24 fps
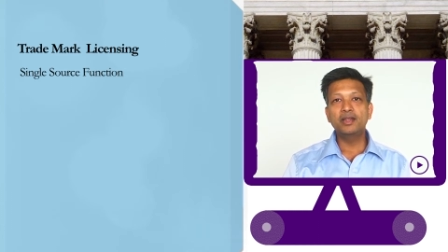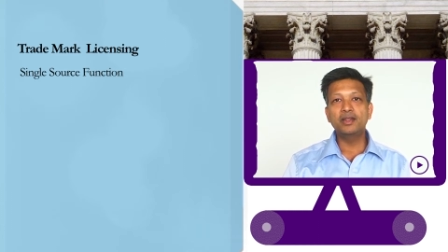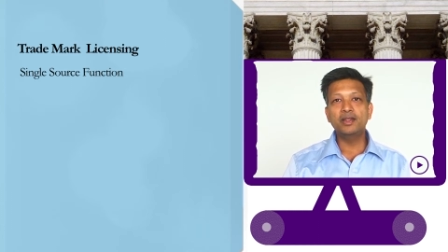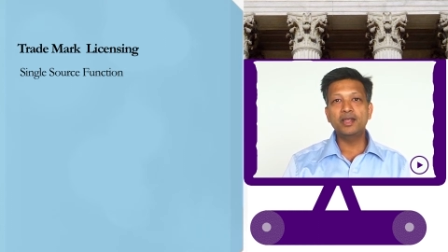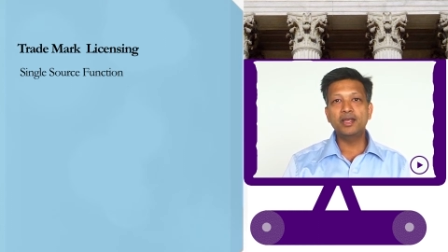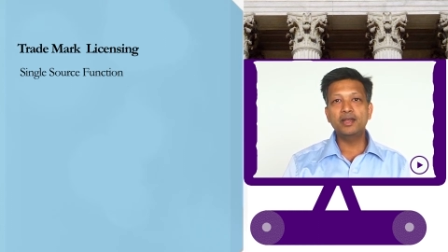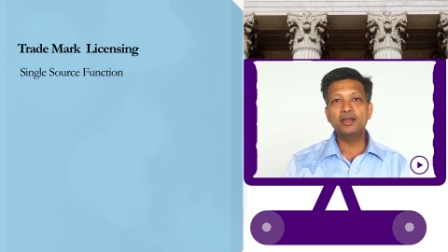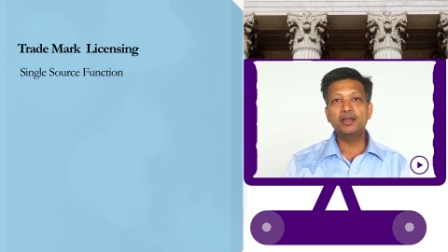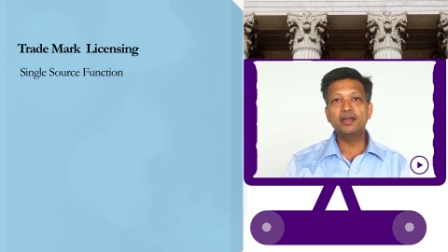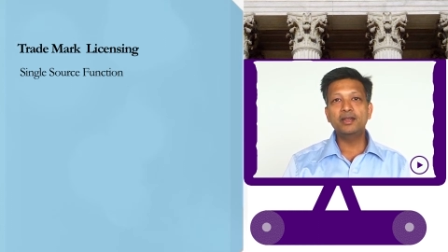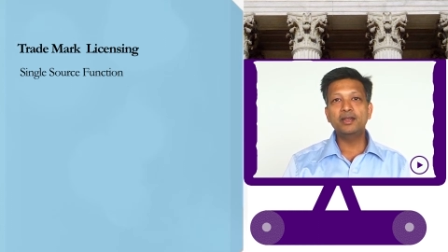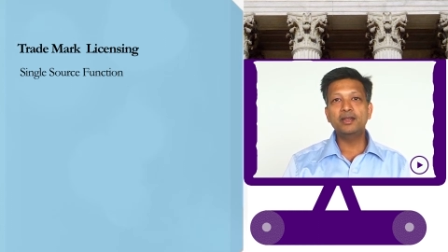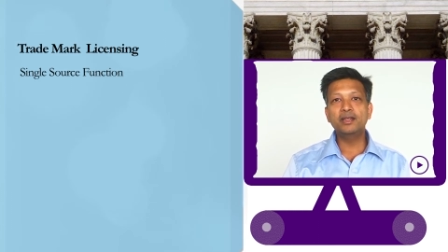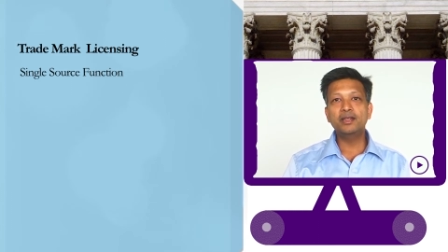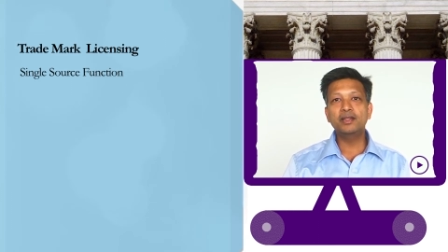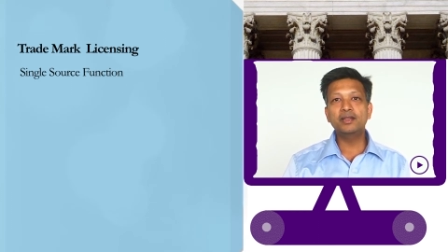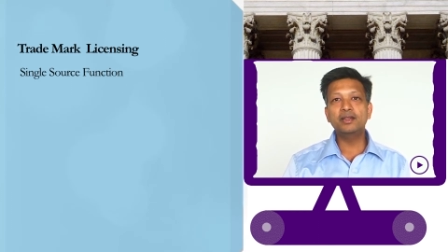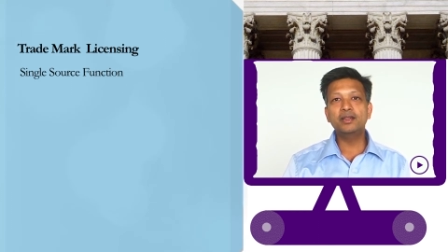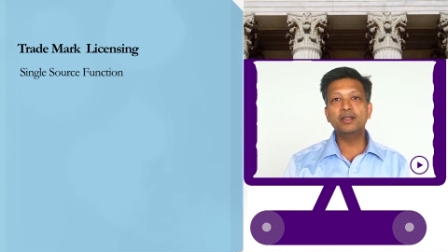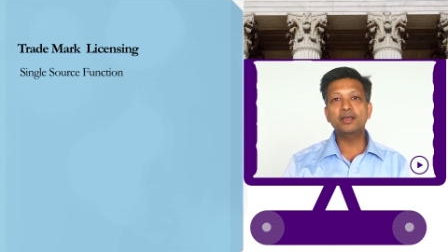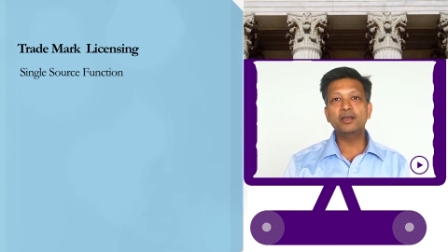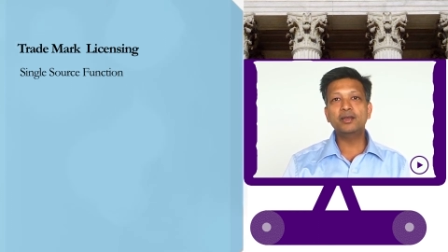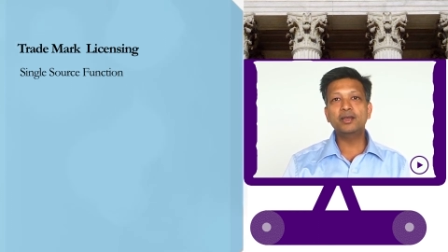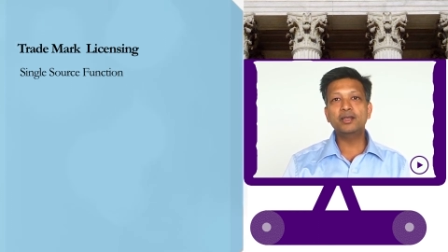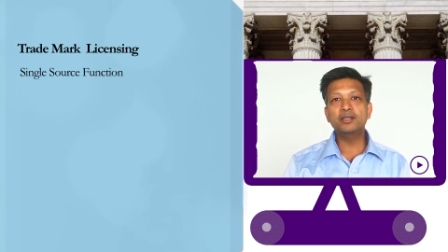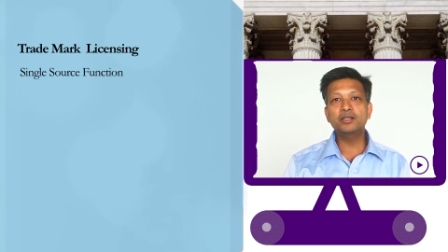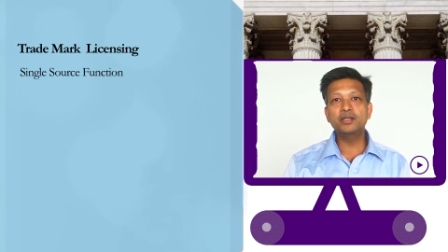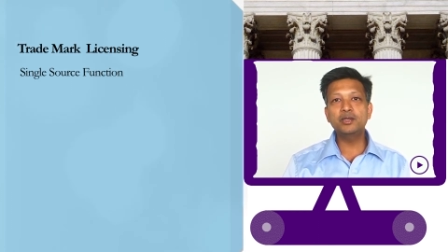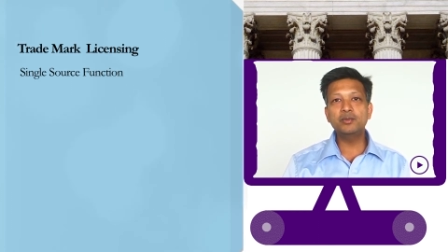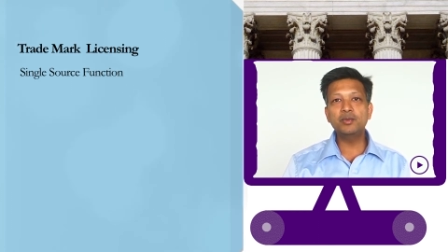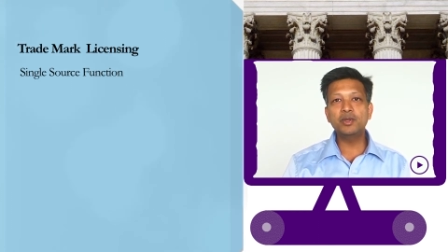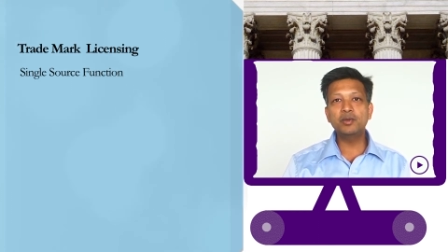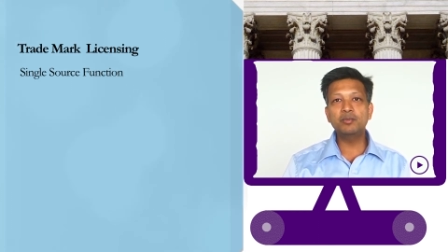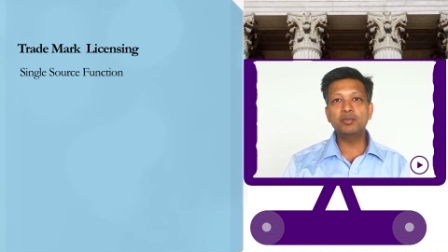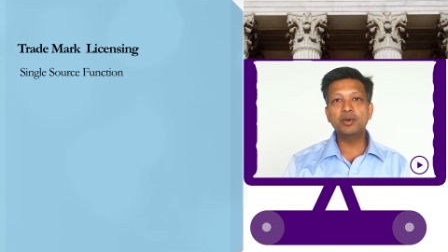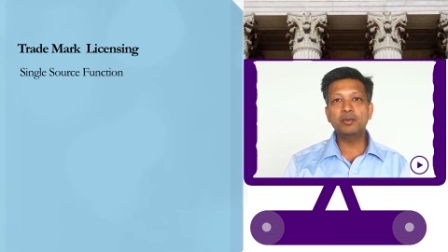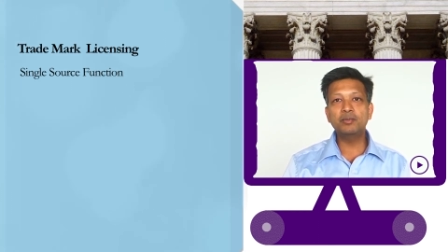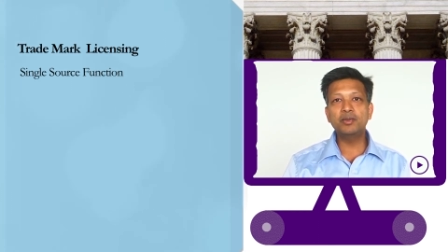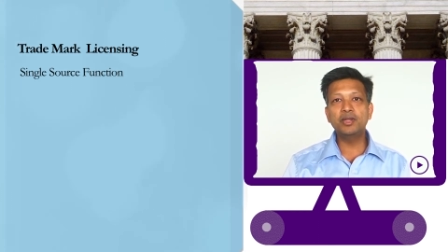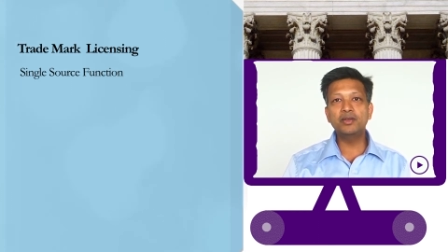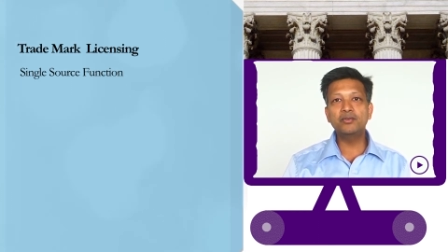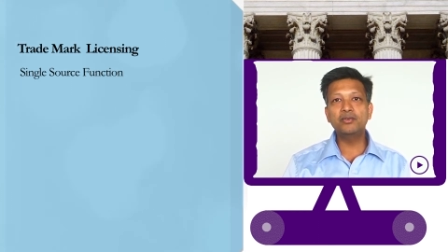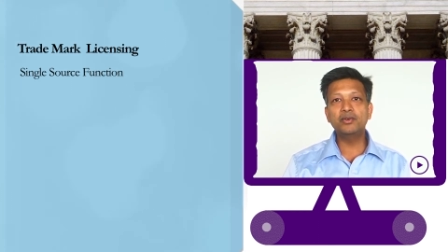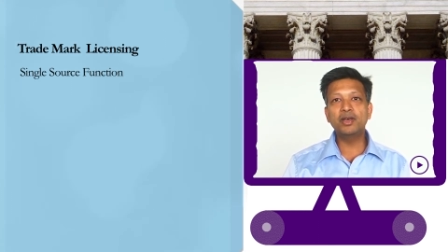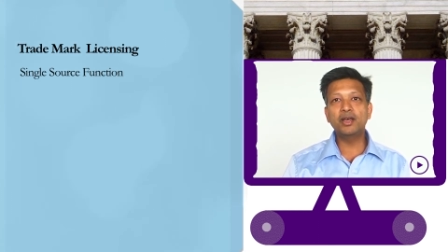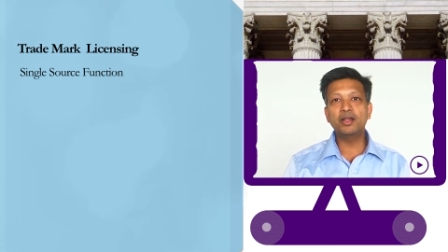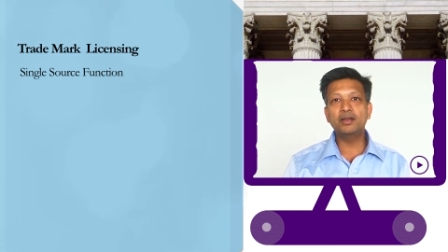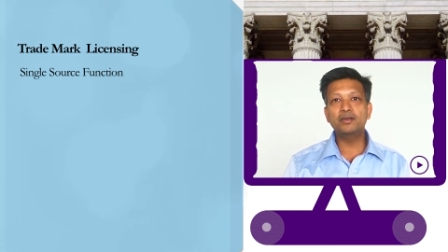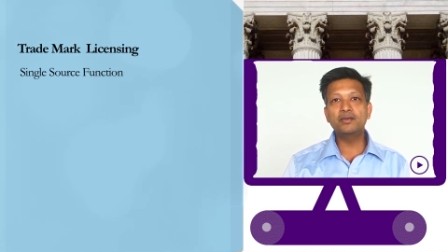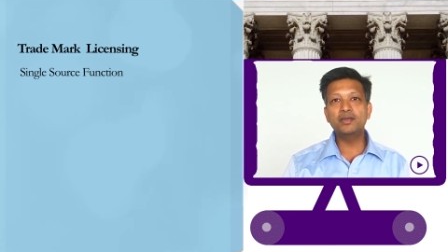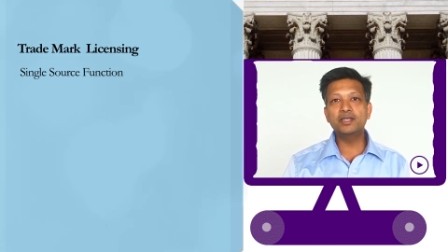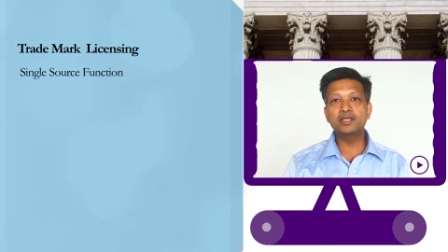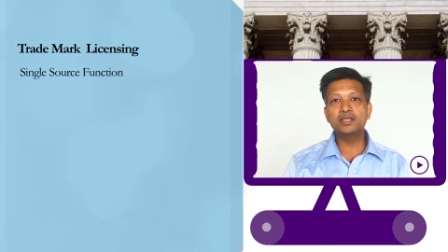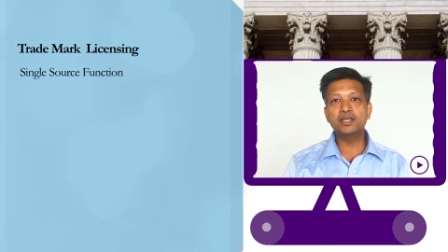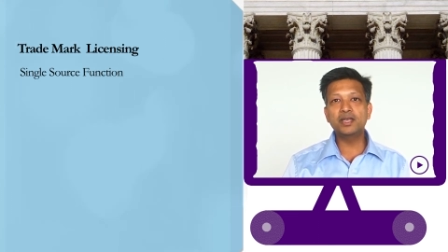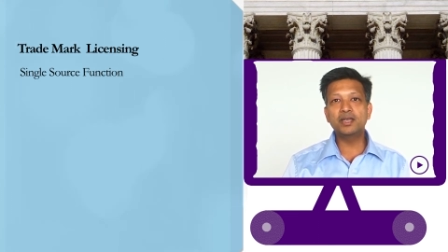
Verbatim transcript: then the consuming public would always